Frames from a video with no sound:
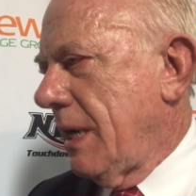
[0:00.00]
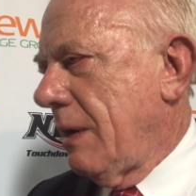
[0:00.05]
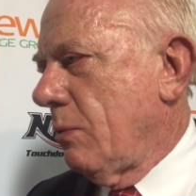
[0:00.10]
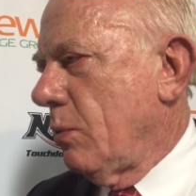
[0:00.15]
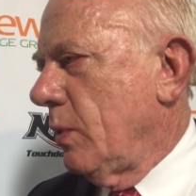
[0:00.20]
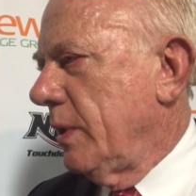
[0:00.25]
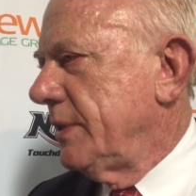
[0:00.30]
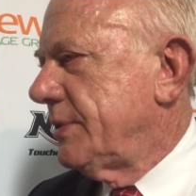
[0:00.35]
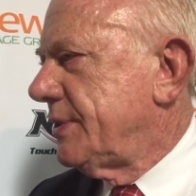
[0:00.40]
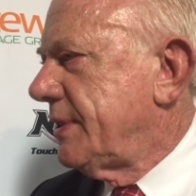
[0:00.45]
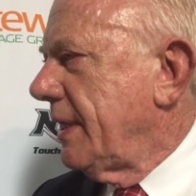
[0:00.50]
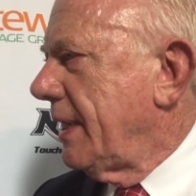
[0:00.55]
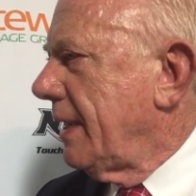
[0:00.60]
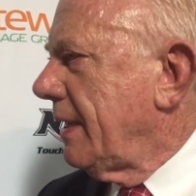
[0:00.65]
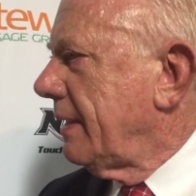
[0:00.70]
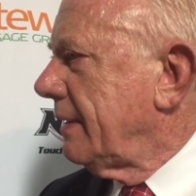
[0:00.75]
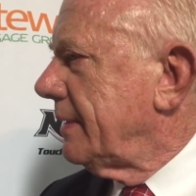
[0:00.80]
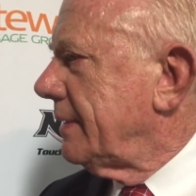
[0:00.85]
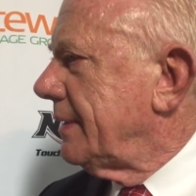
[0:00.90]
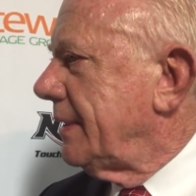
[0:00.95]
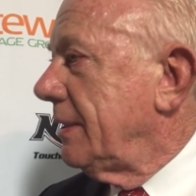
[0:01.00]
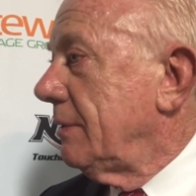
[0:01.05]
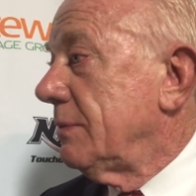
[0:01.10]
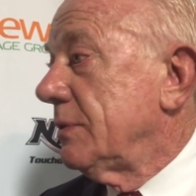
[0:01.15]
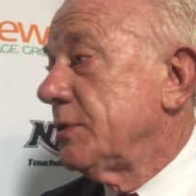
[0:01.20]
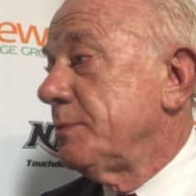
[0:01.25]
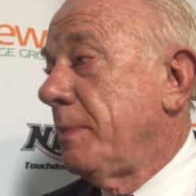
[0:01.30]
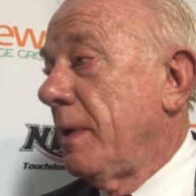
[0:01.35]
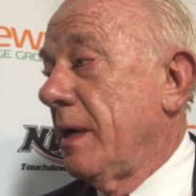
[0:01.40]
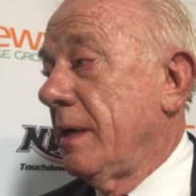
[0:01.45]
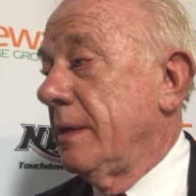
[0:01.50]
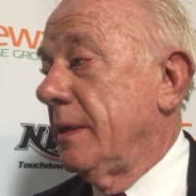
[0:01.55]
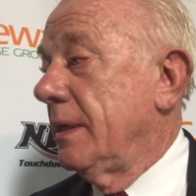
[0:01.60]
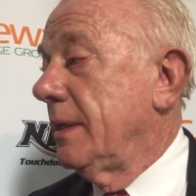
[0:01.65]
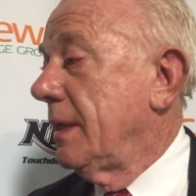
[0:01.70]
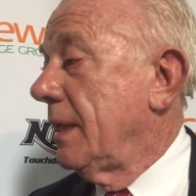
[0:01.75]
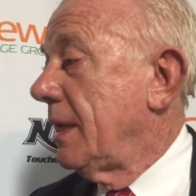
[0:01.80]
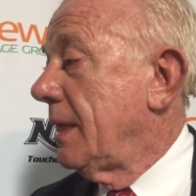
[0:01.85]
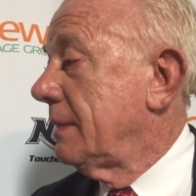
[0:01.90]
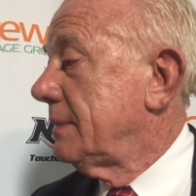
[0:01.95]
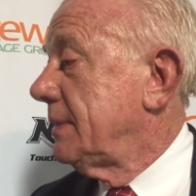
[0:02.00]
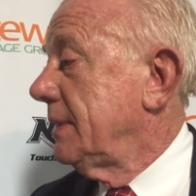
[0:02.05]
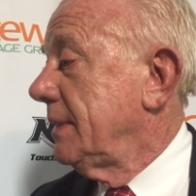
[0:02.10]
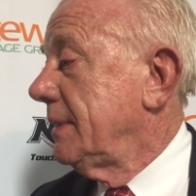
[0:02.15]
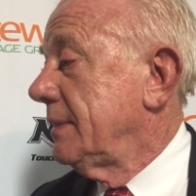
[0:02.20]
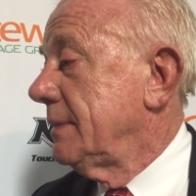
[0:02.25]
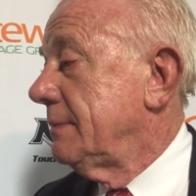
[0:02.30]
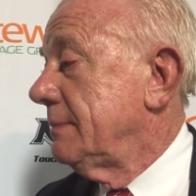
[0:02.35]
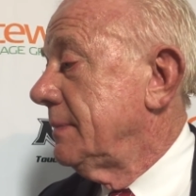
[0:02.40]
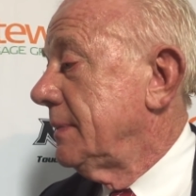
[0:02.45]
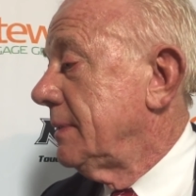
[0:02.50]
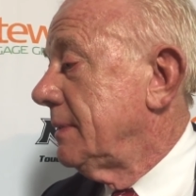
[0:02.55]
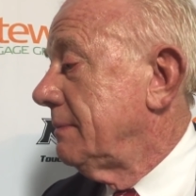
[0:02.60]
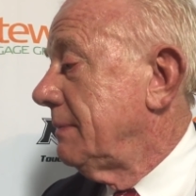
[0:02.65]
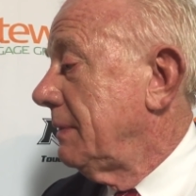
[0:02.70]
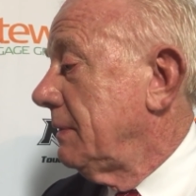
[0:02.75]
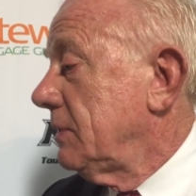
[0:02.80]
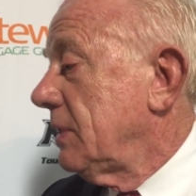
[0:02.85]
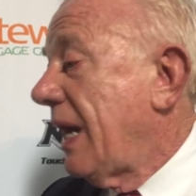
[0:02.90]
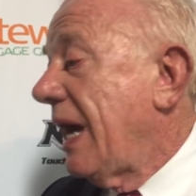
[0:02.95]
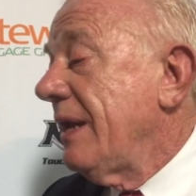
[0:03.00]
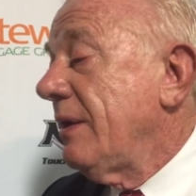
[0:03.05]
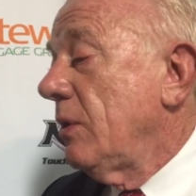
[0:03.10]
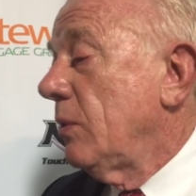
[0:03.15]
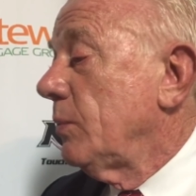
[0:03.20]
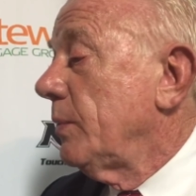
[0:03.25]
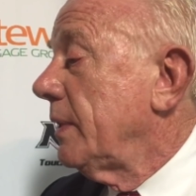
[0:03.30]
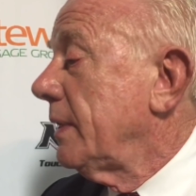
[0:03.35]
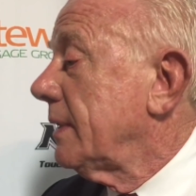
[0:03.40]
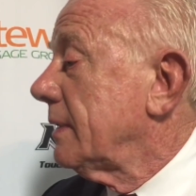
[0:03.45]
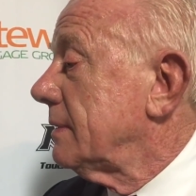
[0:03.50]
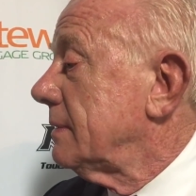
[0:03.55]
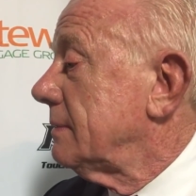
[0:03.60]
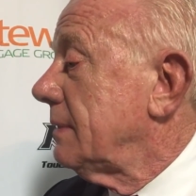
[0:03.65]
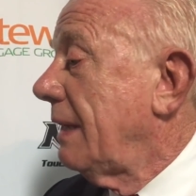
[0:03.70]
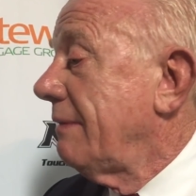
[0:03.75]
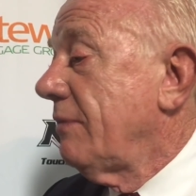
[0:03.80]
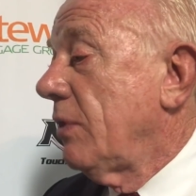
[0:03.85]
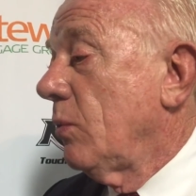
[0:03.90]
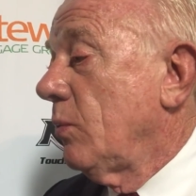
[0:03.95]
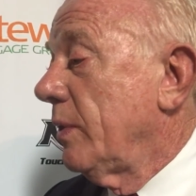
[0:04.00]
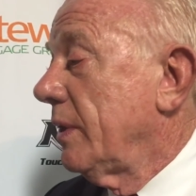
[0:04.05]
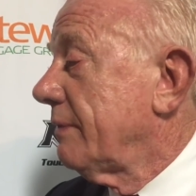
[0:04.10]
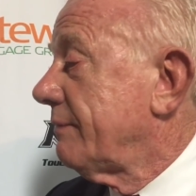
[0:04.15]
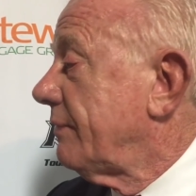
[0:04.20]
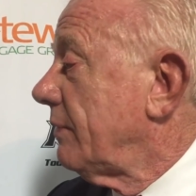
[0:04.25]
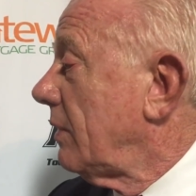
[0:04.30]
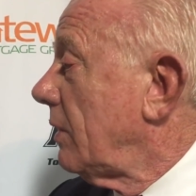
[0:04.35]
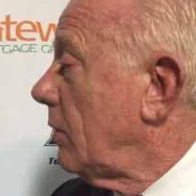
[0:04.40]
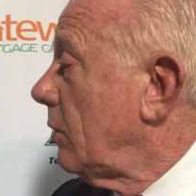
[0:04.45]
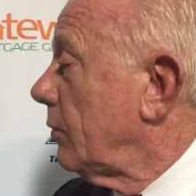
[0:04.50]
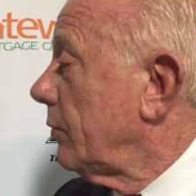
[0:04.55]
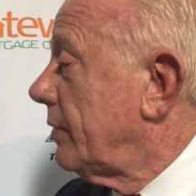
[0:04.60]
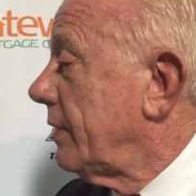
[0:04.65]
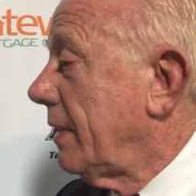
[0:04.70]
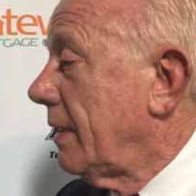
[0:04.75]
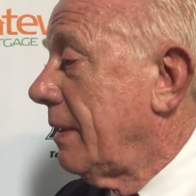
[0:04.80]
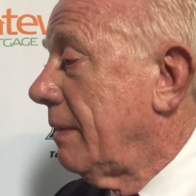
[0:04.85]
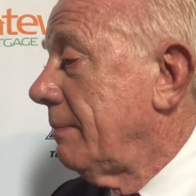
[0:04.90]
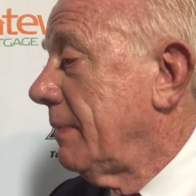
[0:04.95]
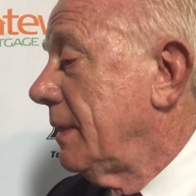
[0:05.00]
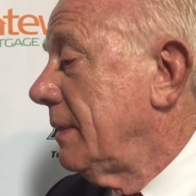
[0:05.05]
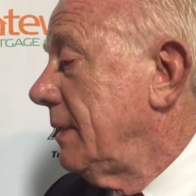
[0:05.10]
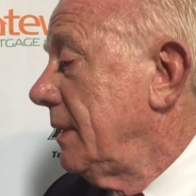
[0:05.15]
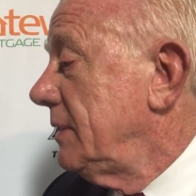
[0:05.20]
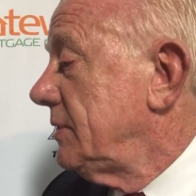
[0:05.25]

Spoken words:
reached out and he responded. And I tell you, I know Nick. I've known Nick for a long time.